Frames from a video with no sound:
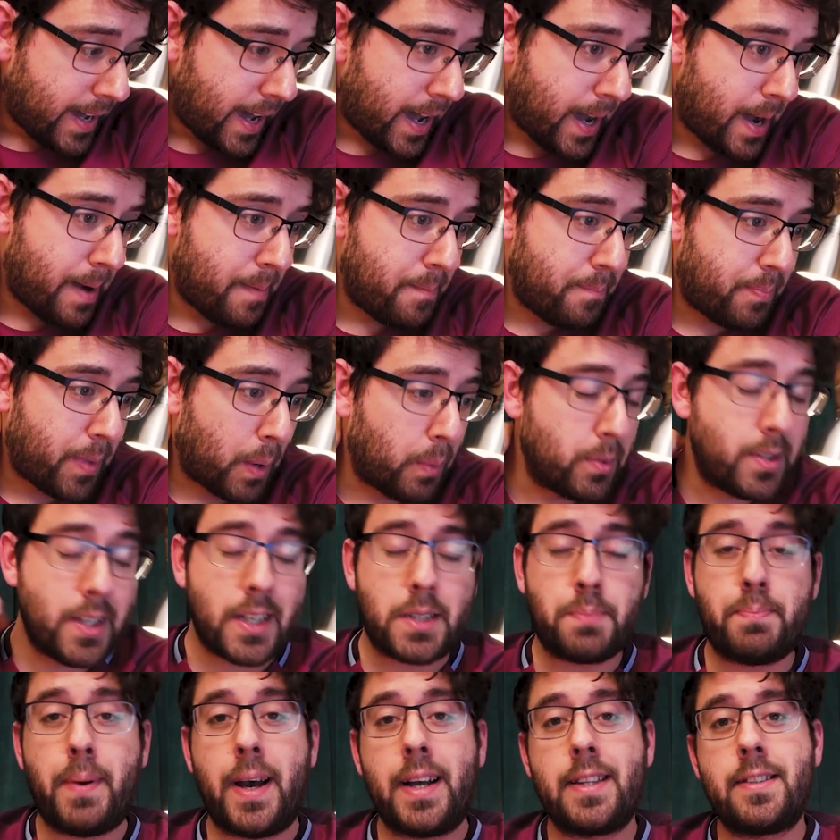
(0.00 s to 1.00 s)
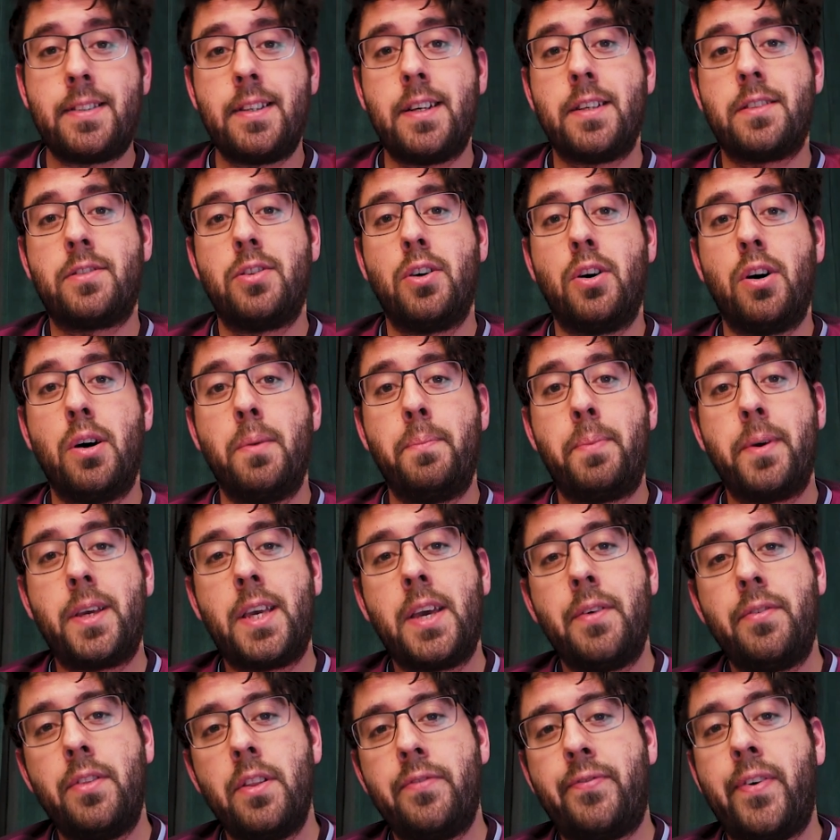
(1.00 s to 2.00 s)
I wasn't expecting it at all, but
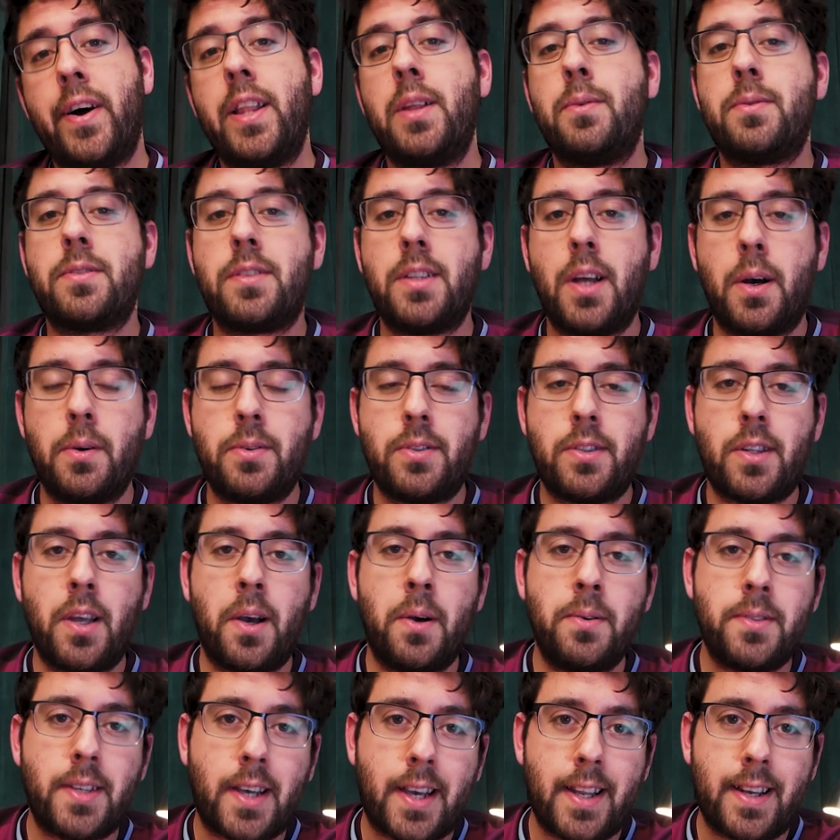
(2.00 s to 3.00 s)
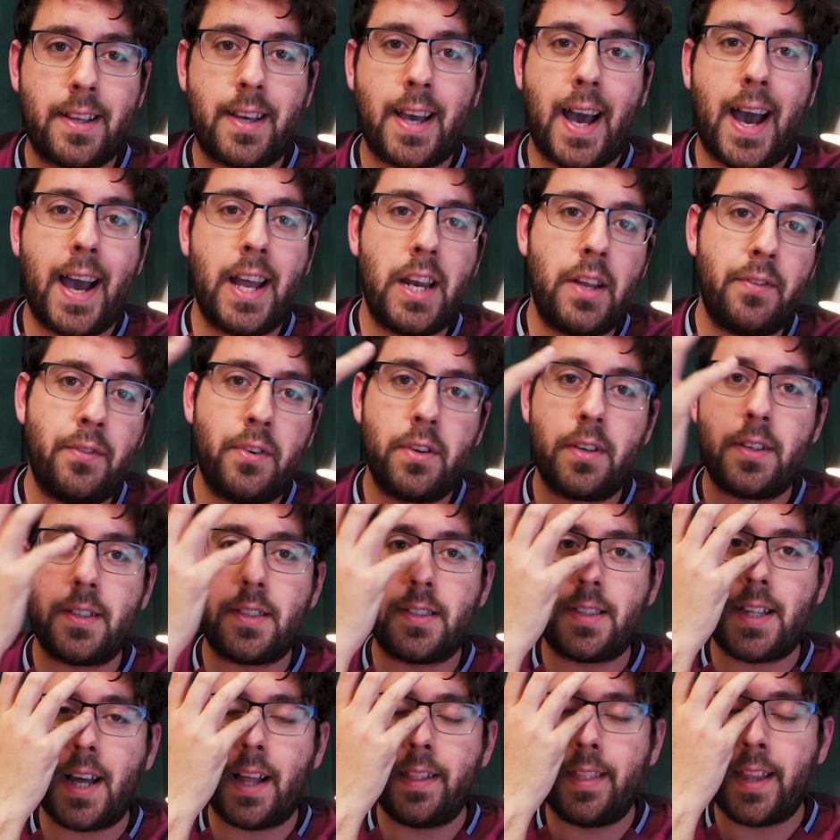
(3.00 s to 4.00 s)
given the fact there was no Stones, I could kind of
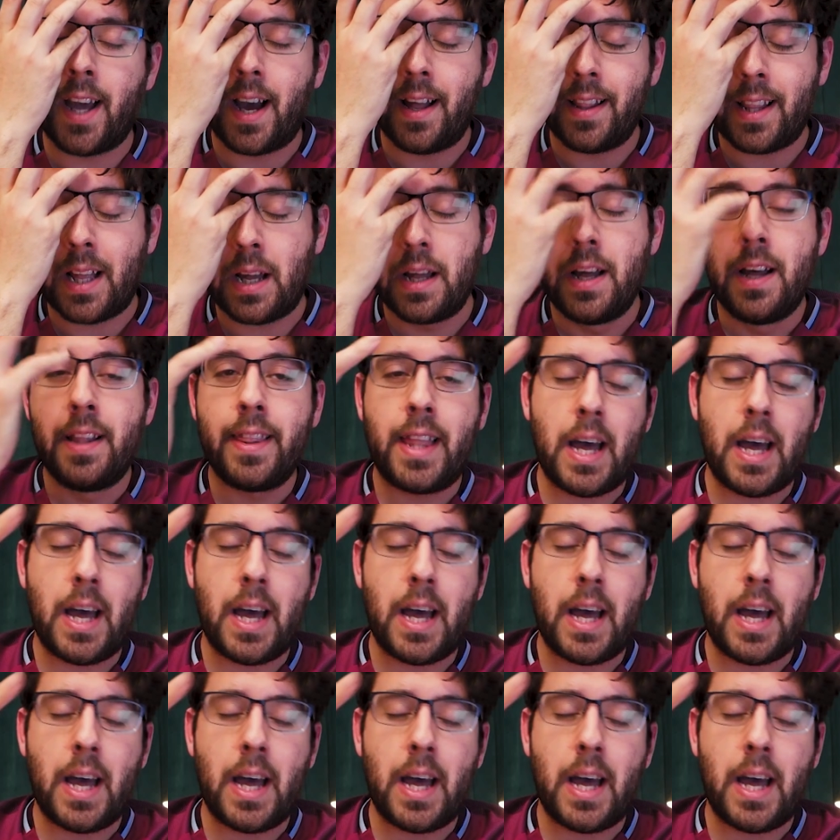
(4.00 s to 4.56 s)
understand that.